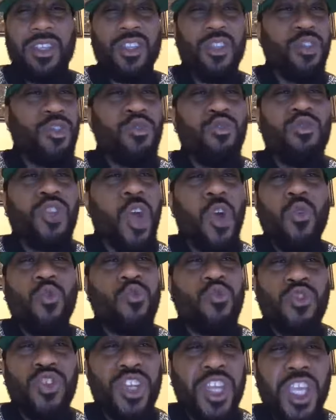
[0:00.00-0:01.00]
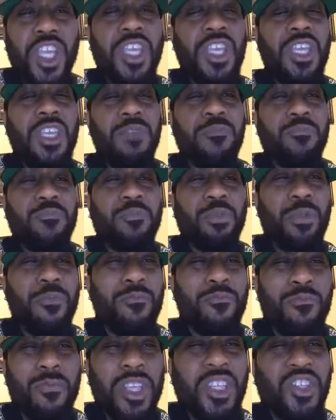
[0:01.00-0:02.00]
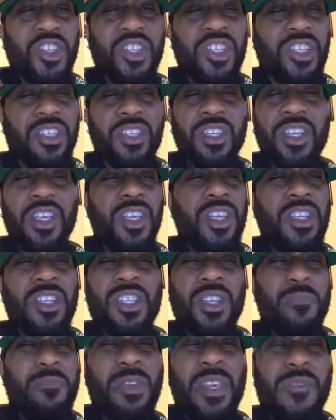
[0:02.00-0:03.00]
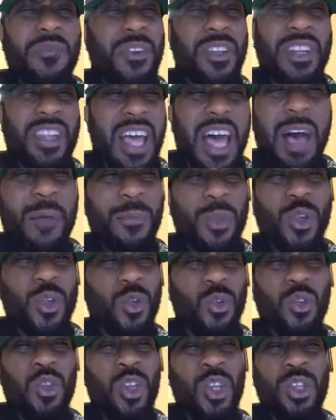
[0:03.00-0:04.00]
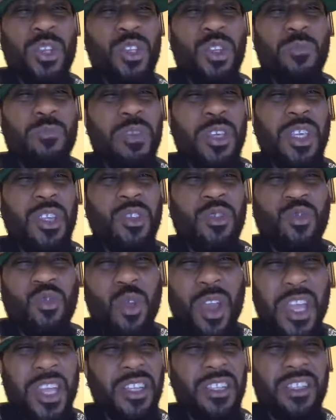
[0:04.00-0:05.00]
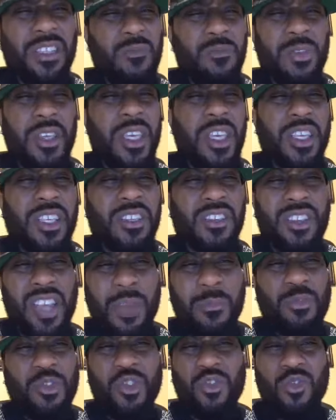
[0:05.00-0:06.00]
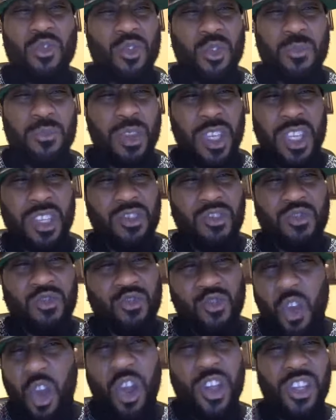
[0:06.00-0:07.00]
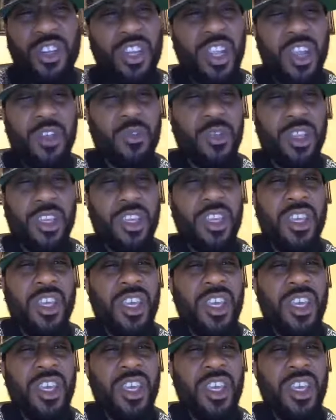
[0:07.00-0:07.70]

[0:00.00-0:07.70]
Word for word: You don't need permission to be phenomenal, to be great, to be exceptional, to be extraordinary.